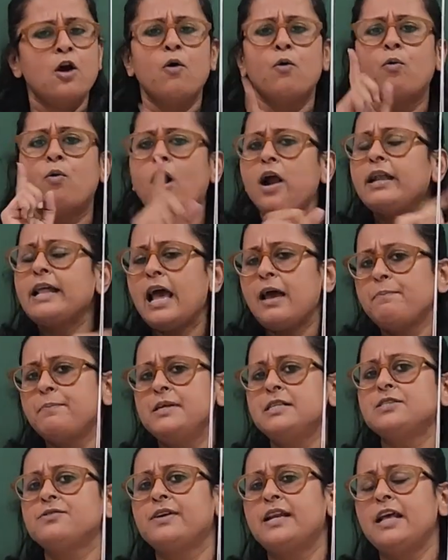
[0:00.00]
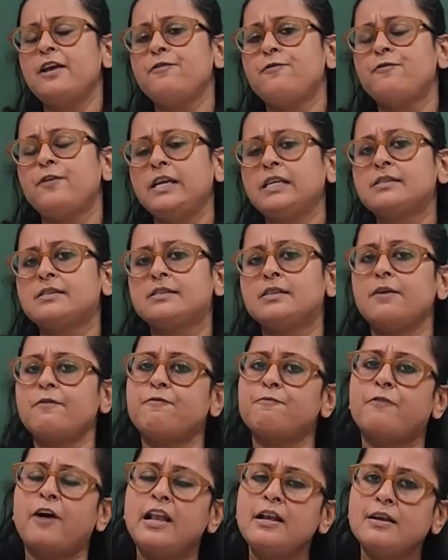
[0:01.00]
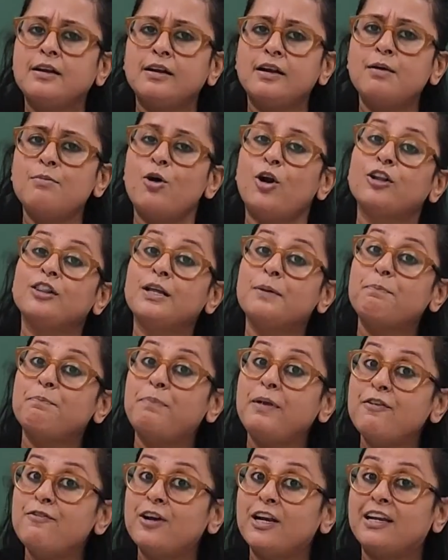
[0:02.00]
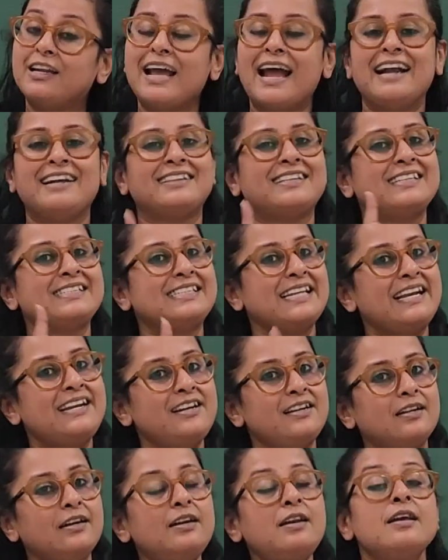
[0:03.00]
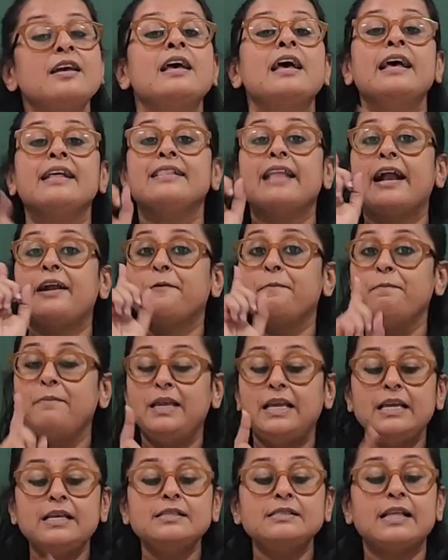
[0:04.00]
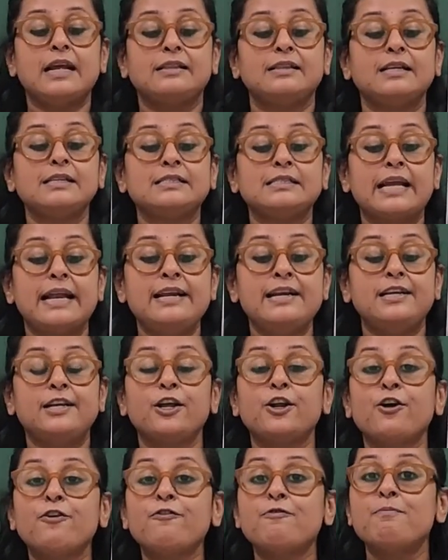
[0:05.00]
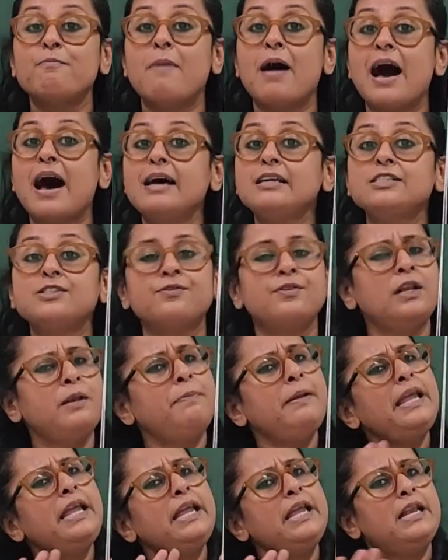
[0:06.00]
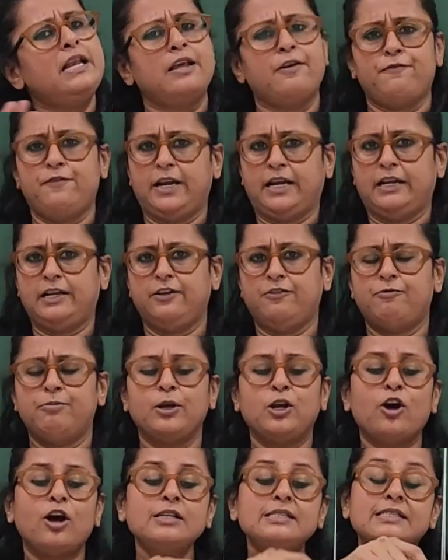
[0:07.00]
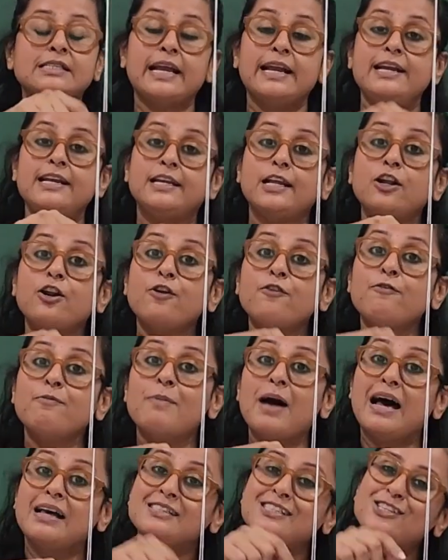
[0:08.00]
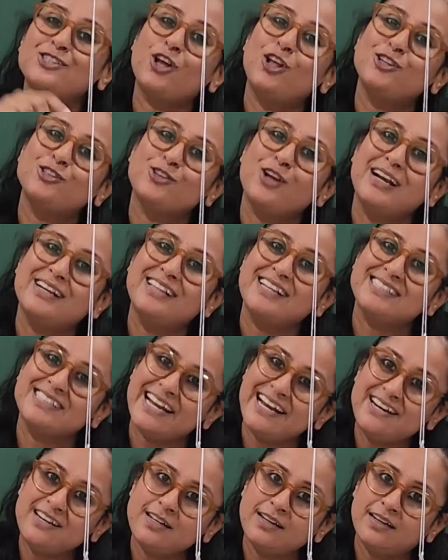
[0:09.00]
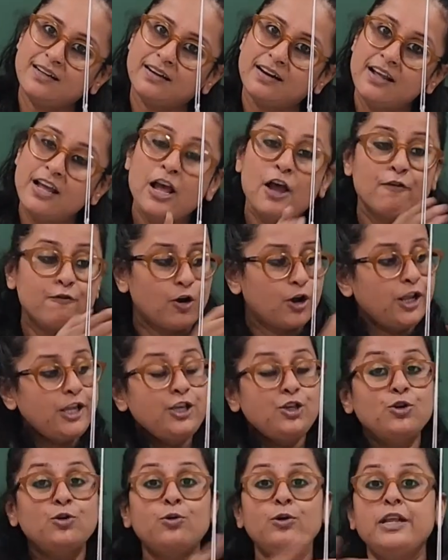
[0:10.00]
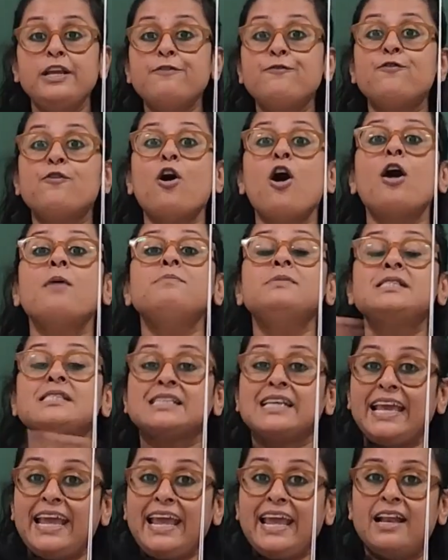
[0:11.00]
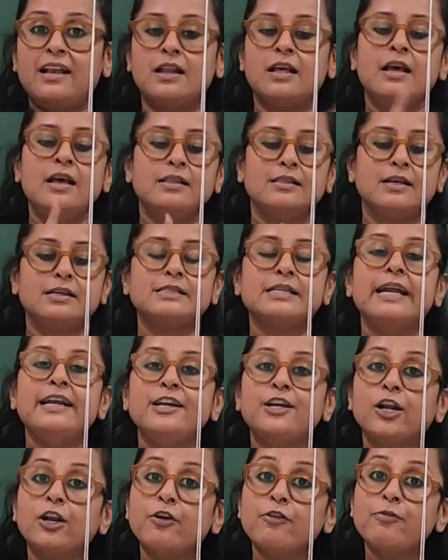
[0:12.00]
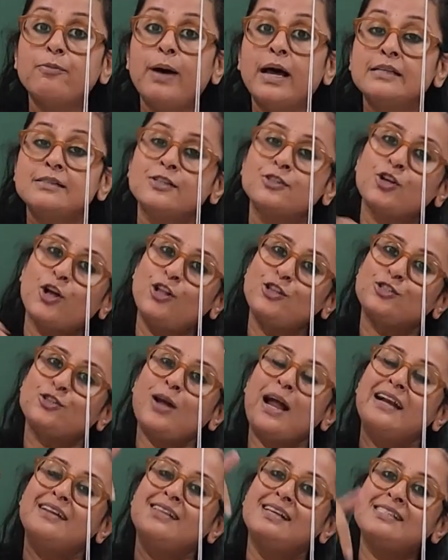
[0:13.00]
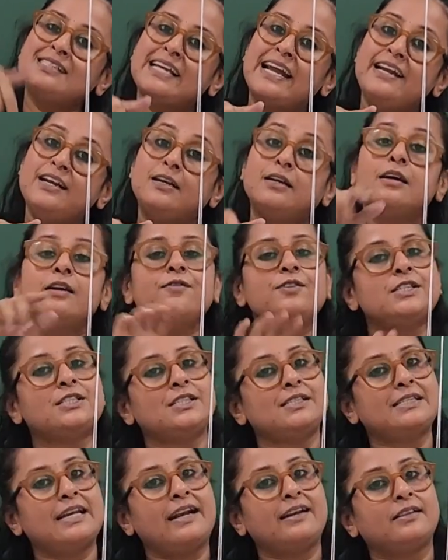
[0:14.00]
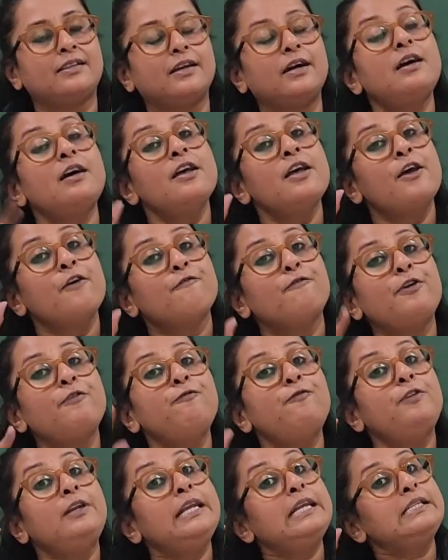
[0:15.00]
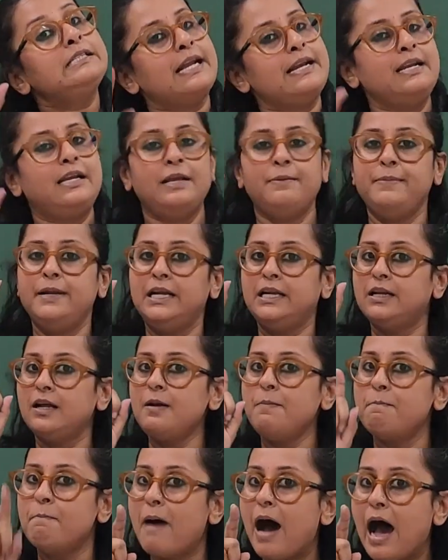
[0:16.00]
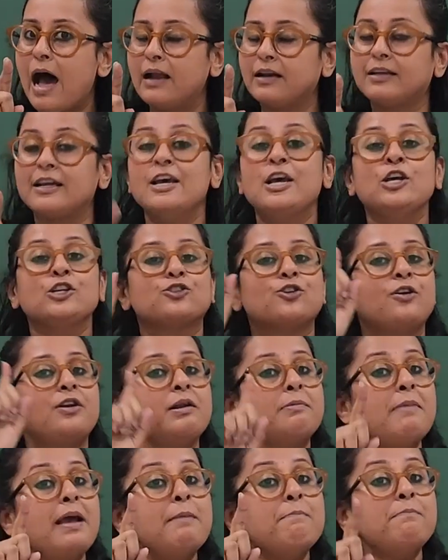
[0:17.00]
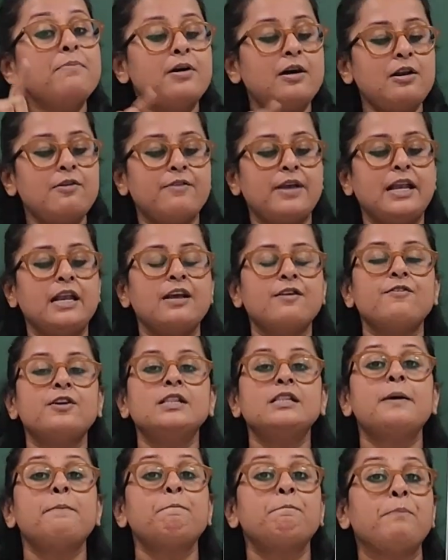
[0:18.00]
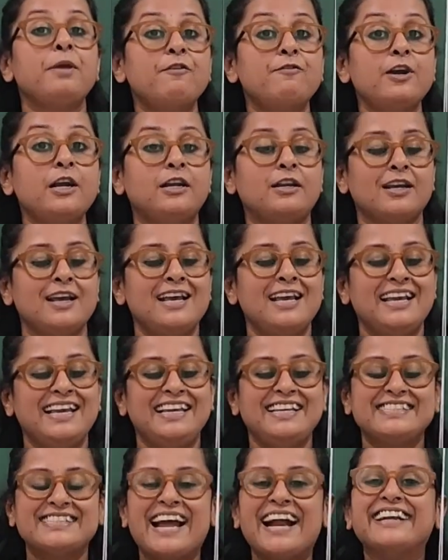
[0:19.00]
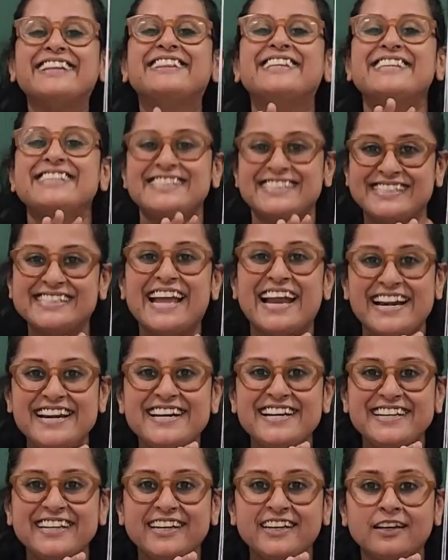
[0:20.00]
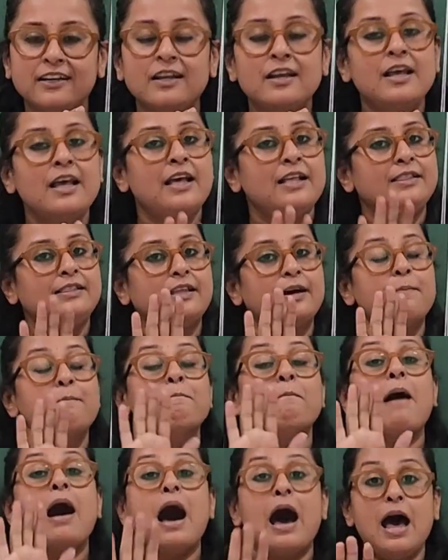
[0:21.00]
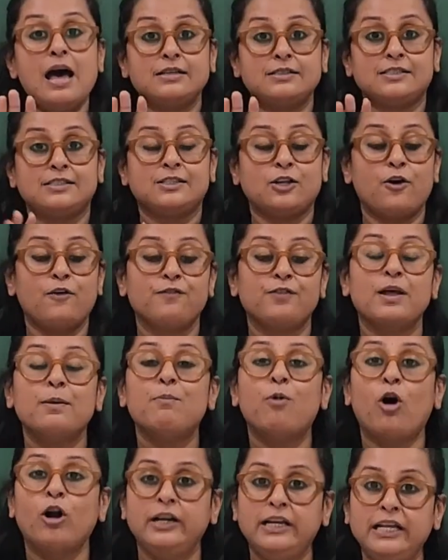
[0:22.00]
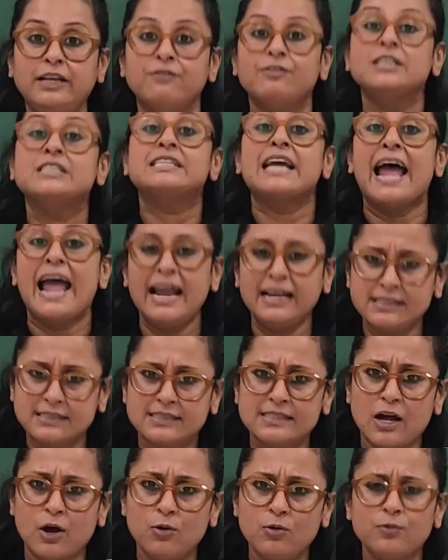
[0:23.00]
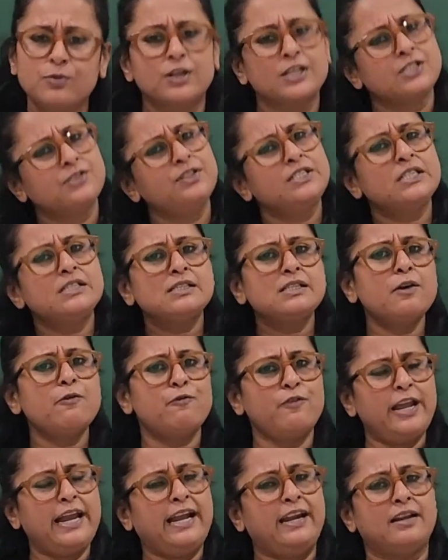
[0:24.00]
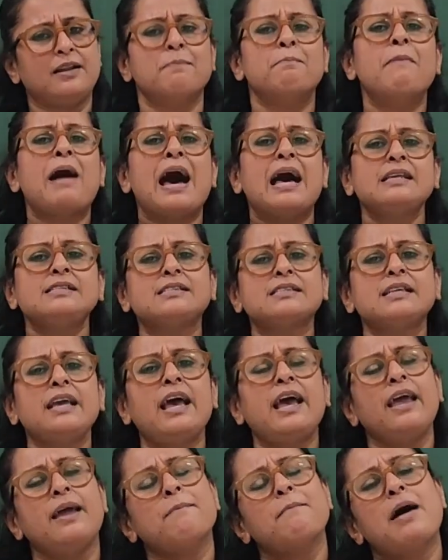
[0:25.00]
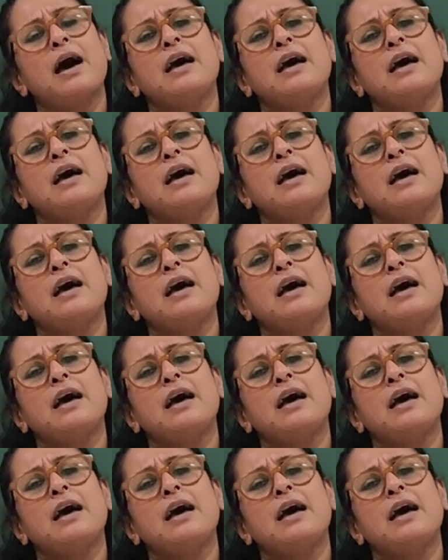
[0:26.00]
What happens when I fix the fulcrum or the pivot at the center? That means that the center of mass will be ineffective, because center of mass is also at the center. For a uniform scale, the center of mass is also at the center, which is at the 50 centimeter mark. So remember, whenever the pivot is at the center, the mass of the body which acts downwards, which is the weight. Mass kya hai?